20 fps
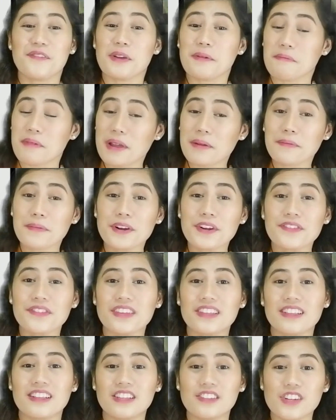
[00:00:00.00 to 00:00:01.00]
Remember
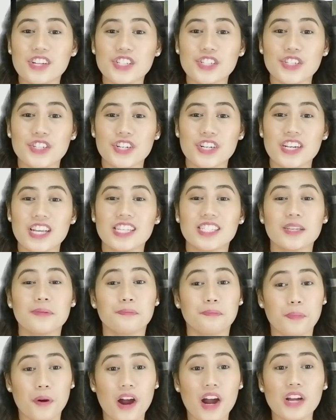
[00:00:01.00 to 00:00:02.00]
that literature is
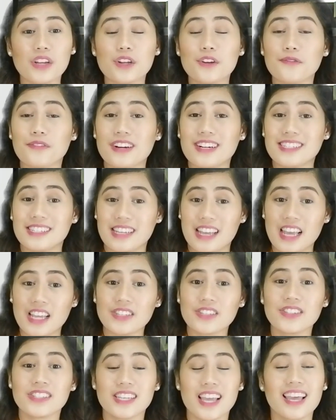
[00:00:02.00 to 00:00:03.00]
a part of our
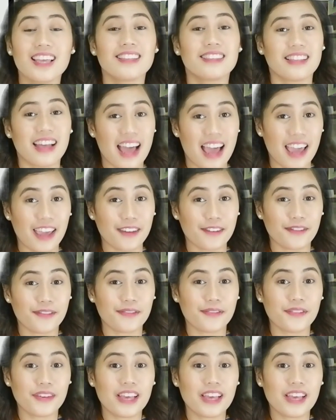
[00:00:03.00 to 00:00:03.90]
day-to-day life.